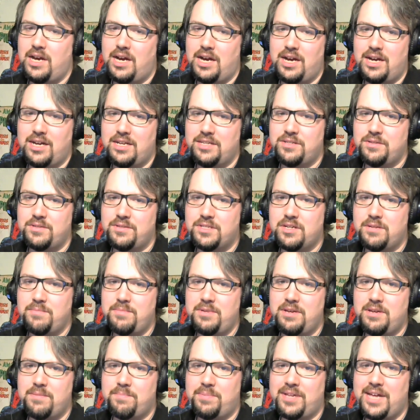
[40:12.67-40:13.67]
Uh, so it's going to
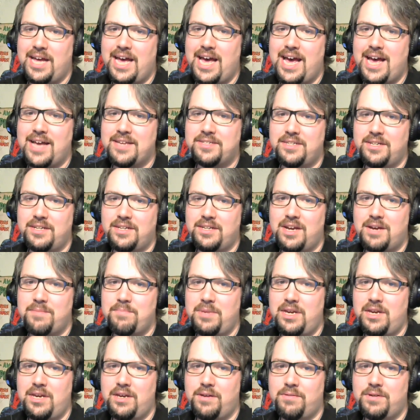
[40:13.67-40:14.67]
be a blast. They've got
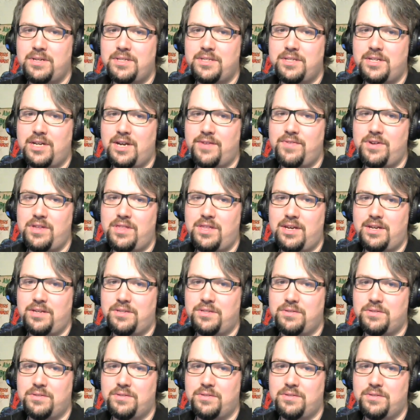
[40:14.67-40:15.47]
meet and greets and everything.